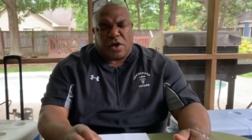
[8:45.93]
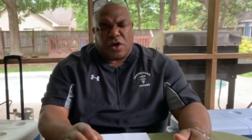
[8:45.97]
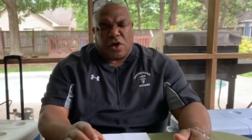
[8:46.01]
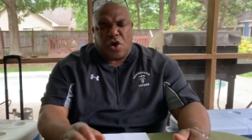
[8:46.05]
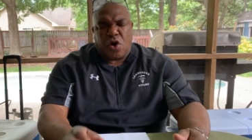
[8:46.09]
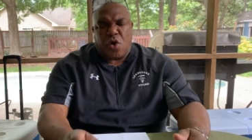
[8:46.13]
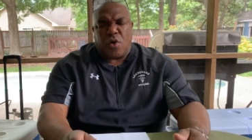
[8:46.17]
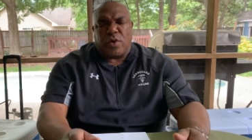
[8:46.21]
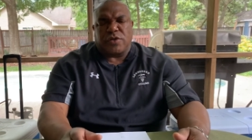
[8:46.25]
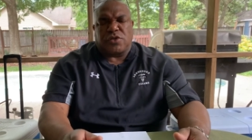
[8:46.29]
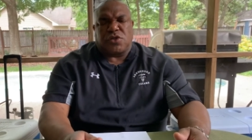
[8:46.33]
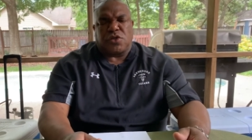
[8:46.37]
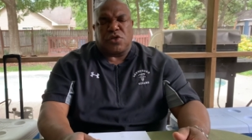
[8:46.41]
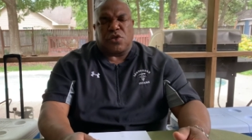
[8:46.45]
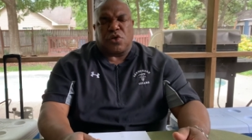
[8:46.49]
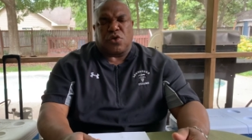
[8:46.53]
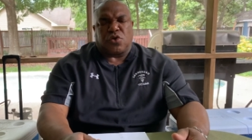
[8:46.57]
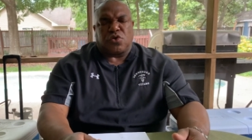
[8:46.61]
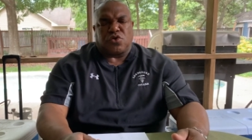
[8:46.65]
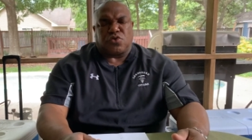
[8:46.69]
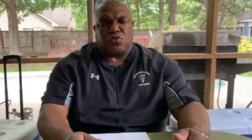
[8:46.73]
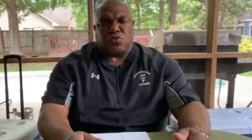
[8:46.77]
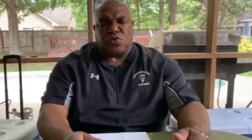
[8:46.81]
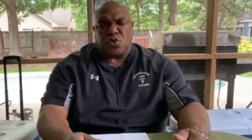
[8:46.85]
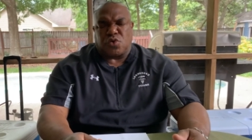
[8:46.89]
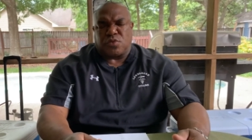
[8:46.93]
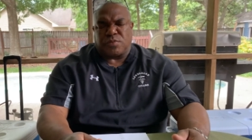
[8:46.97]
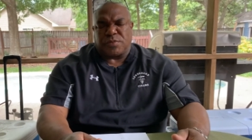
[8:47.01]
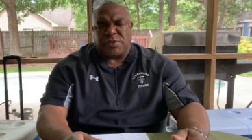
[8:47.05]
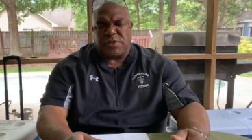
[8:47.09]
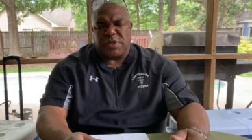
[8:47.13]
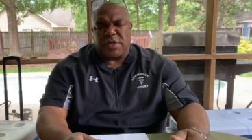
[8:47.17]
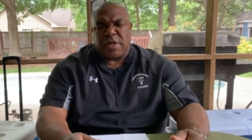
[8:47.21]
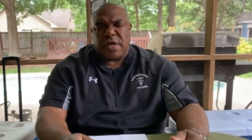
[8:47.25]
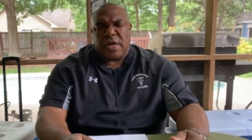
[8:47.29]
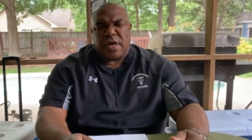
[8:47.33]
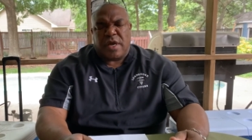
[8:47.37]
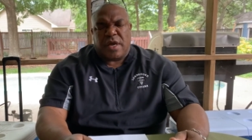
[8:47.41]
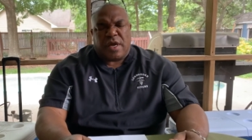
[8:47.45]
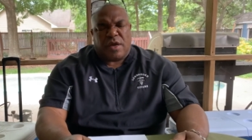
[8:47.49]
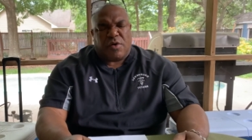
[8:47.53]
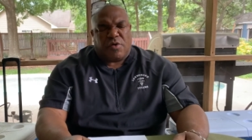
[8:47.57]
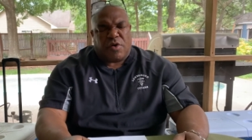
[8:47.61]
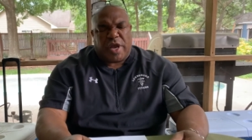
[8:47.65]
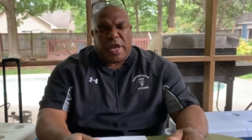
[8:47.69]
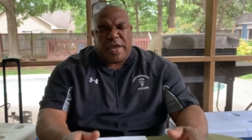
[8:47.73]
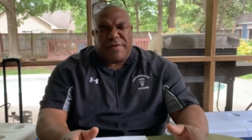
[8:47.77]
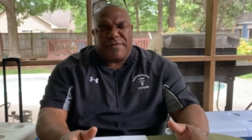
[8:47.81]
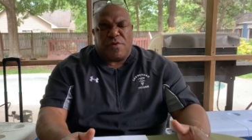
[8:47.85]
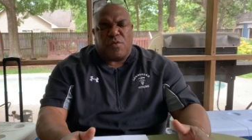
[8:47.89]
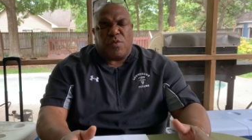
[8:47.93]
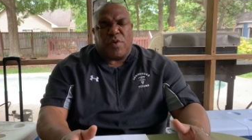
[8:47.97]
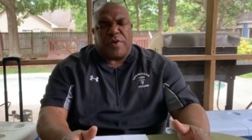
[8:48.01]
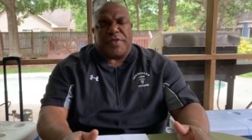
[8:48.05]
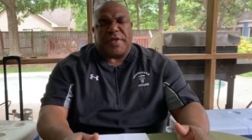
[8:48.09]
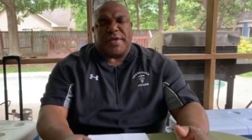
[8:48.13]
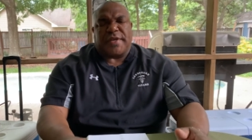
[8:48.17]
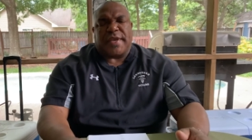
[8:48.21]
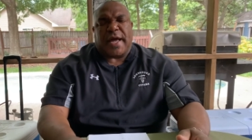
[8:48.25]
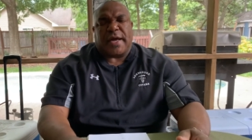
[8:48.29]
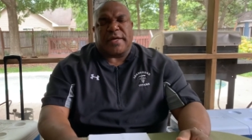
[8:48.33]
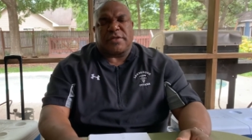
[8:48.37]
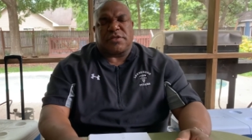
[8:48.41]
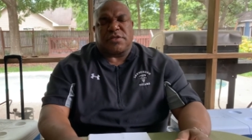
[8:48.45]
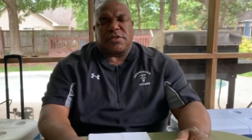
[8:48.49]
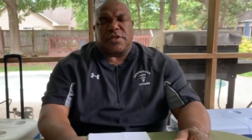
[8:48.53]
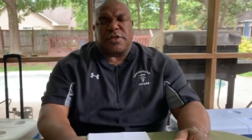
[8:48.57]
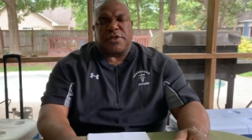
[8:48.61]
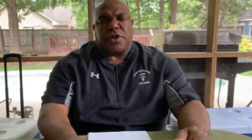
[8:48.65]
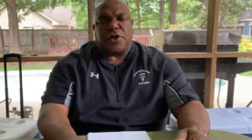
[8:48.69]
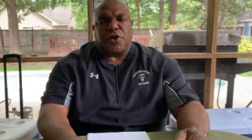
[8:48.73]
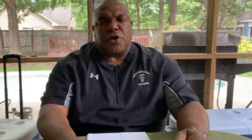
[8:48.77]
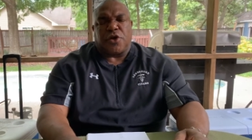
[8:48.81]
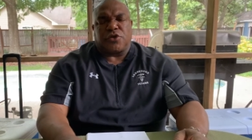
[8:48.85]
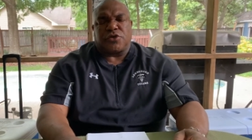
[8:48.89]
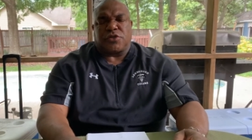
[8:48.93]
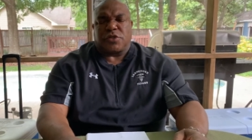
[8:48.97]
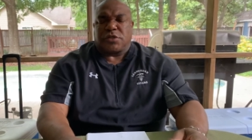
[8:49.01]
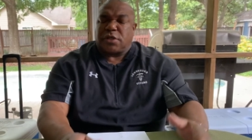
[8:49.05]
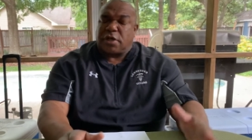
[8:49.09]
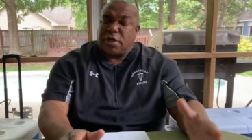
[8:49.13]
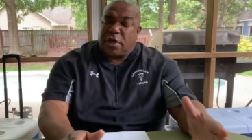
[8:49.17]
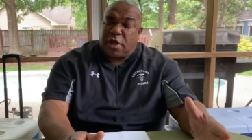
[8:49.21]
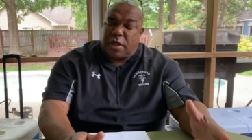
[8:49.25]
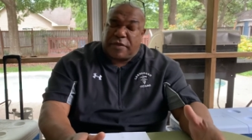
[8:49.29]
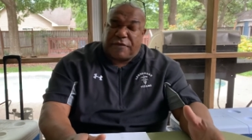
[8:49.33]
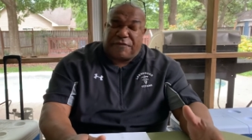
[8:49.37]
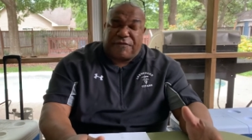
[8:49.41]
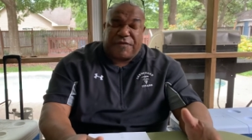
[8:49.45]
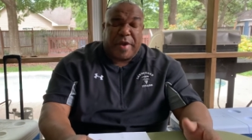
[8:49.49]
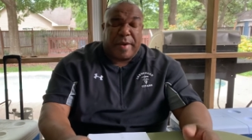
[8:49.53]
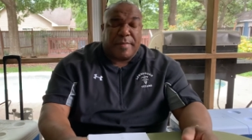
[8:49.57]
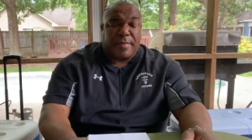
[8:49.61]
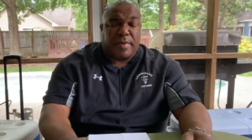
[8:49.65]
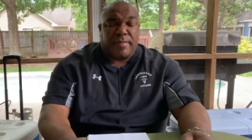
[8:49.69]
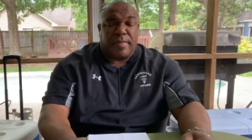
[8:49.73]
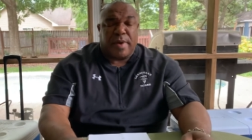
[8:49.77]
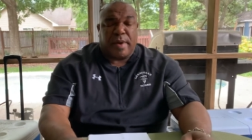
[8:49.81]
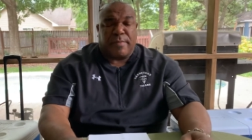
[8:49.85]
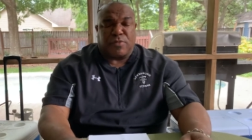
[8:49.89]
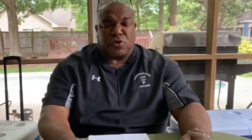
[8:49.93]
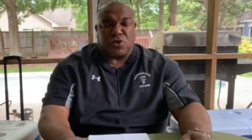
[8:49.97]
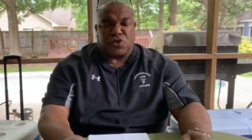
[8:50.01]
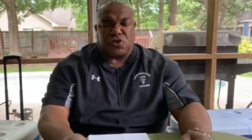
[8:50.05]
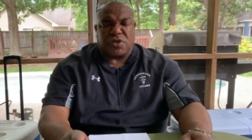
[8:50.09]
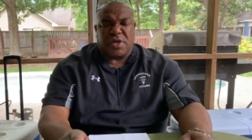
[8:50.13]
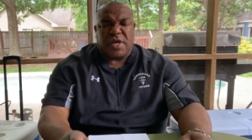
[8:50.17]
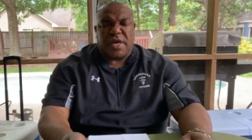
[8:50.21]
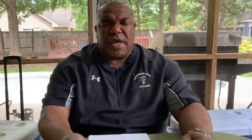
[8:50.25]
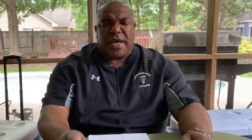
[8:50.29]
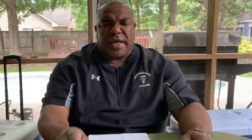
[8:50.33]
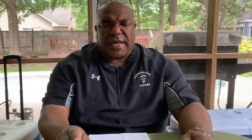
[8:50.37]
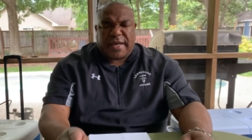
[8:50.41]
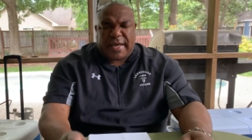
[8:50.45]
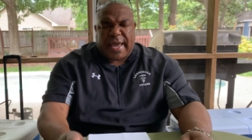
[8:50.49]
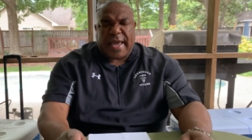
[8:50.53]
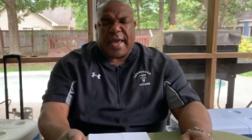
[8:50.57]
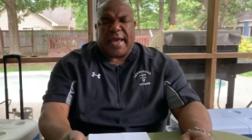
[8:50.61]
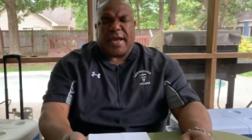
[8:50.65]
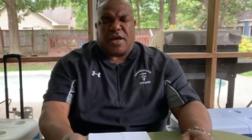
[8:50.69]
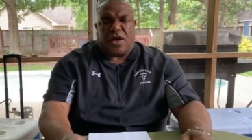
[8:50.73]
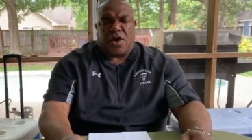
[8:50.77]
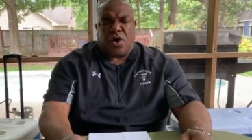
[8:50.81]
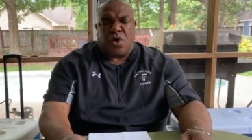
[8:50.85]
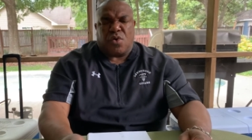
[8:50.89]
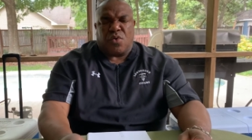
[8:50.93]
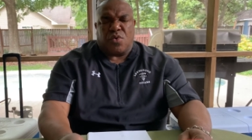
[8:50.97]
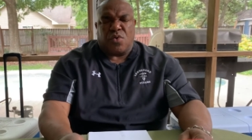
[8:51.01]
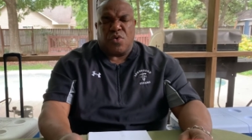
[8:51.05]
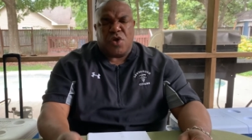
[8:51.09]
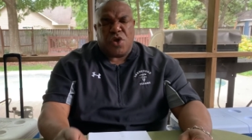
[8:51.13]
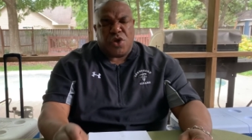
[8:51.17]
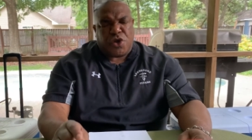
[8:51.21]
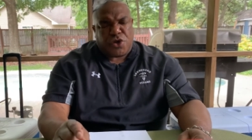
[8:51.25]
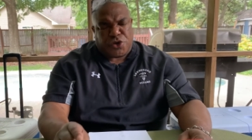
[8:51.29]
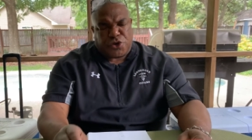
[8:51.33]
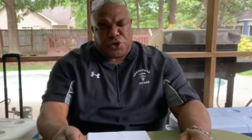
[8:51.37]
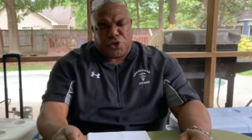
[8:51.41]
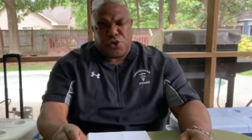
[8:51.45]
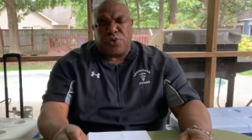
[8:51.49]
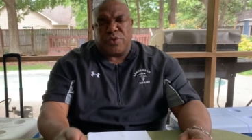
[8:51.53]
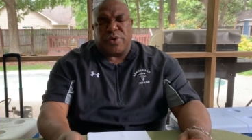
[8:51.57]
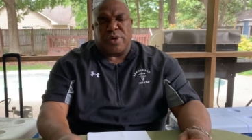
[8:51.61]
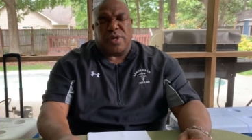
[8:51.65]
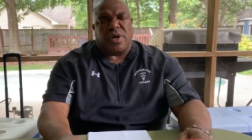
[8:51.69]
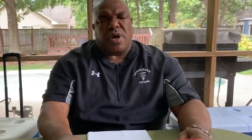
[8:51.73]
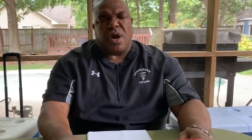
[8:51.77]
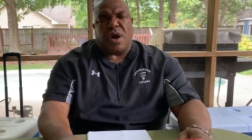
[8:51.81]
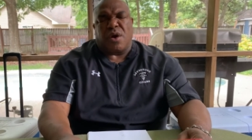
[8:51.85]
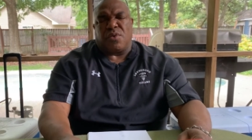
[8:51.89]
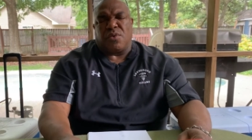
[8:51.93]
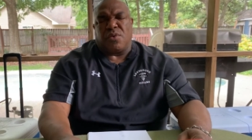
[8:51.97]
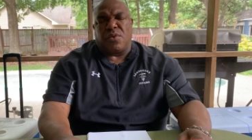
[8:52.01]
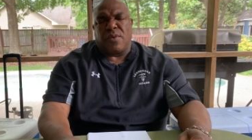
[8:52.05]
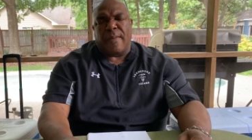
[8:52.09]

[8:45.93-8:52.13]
Go into those rooms, even where the doctors and the nurses and other family members can't go. You can go,